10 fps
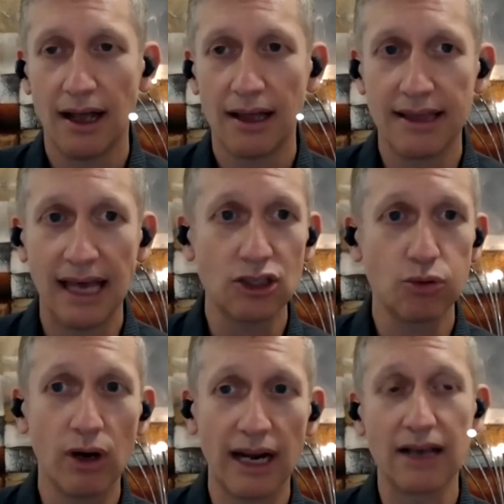That's
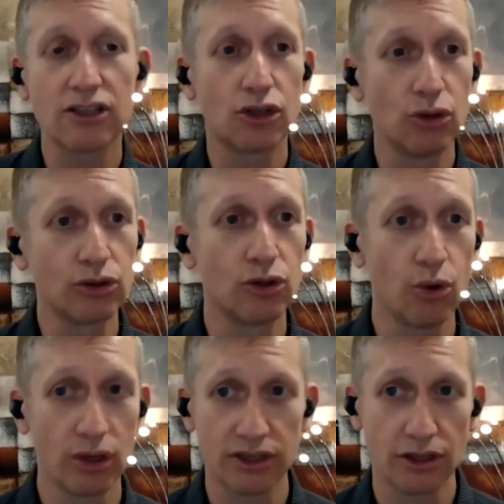what our school
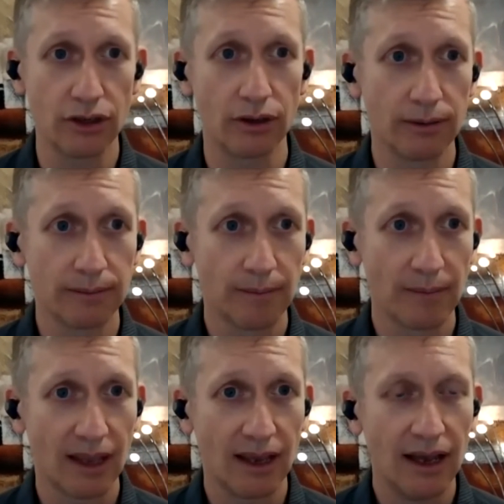taught us to do.
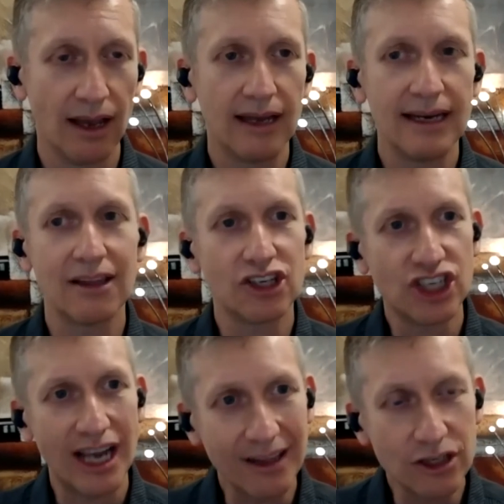Now, the
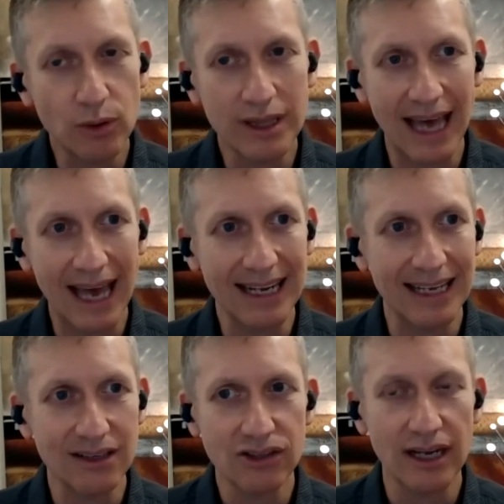challenge with that
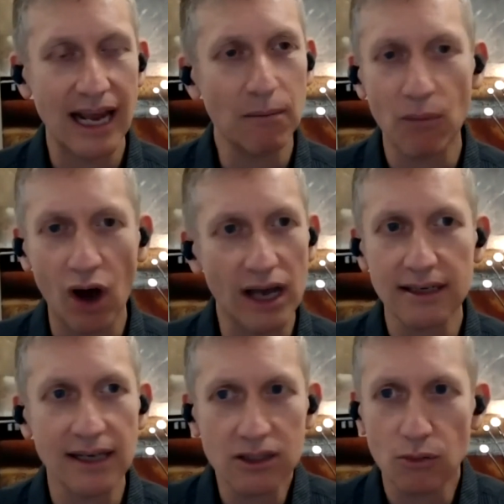is that our mind
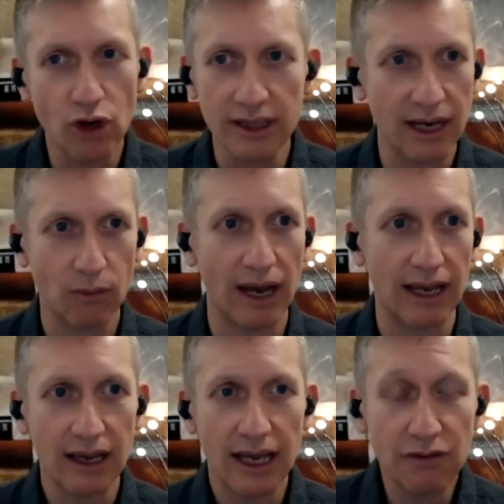doesn't work that way.
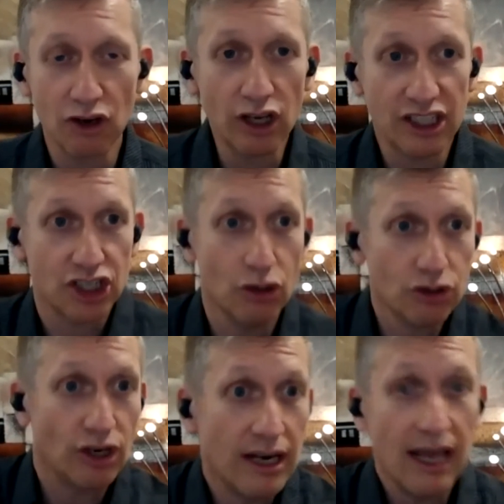If you look at
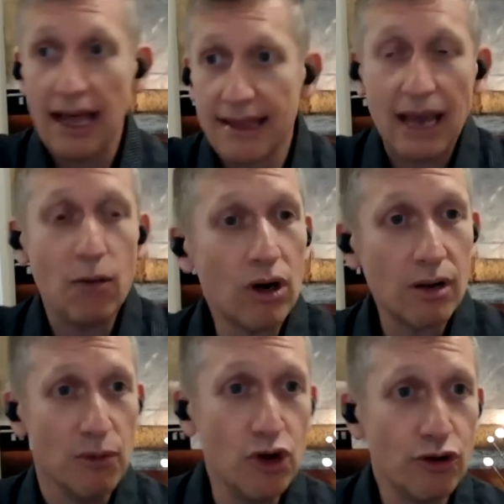children, they want to
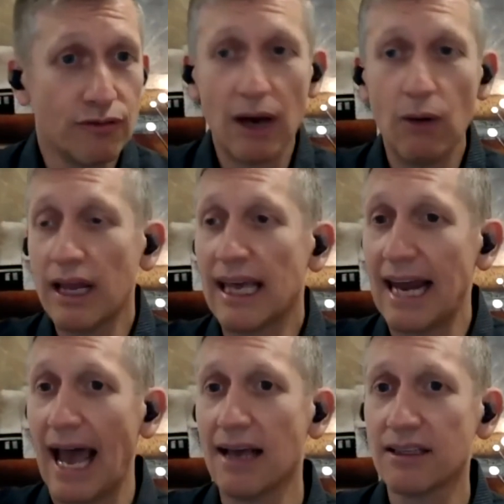move, they want to get
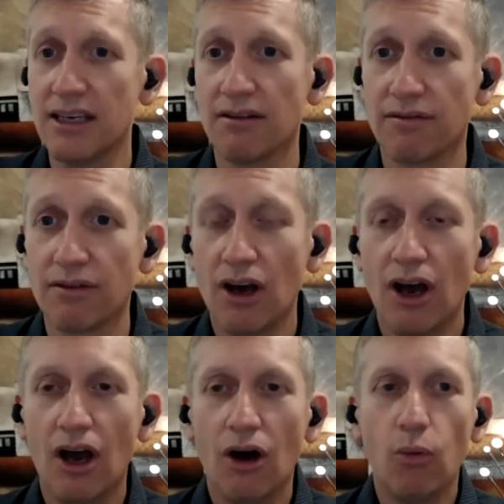active.
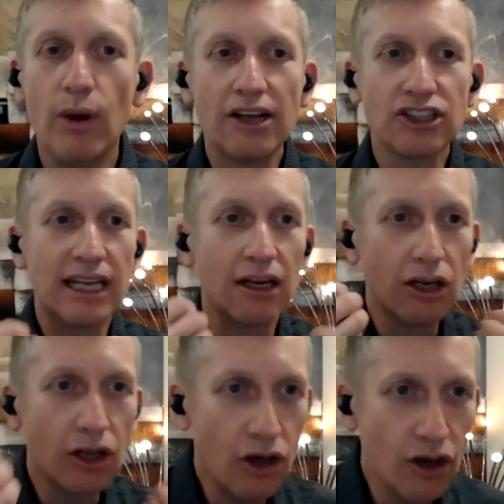We actually
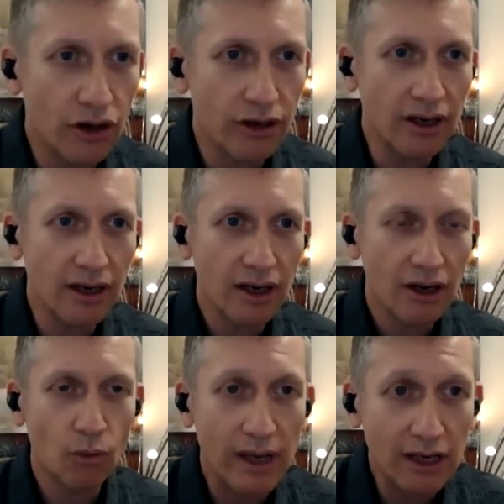learn
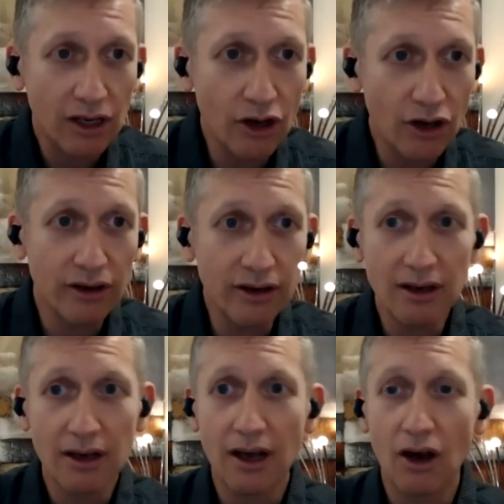
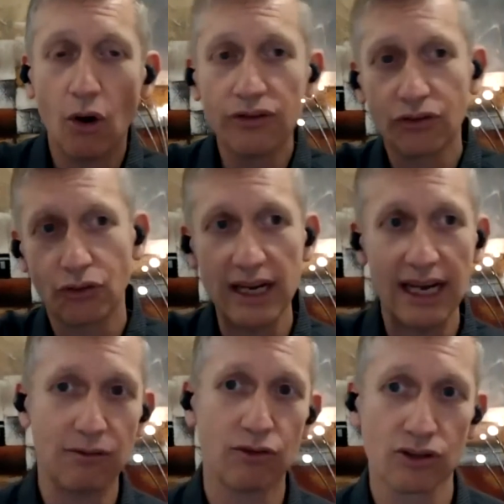on 3
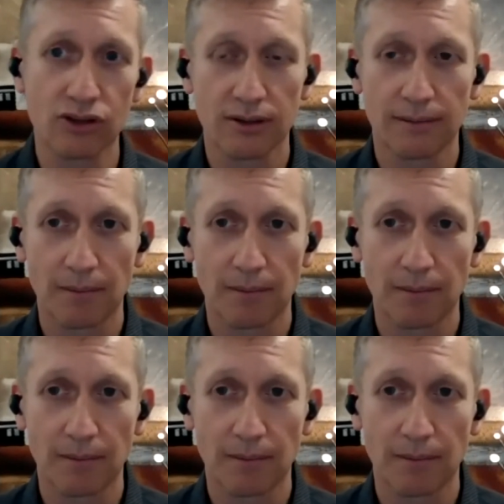levels.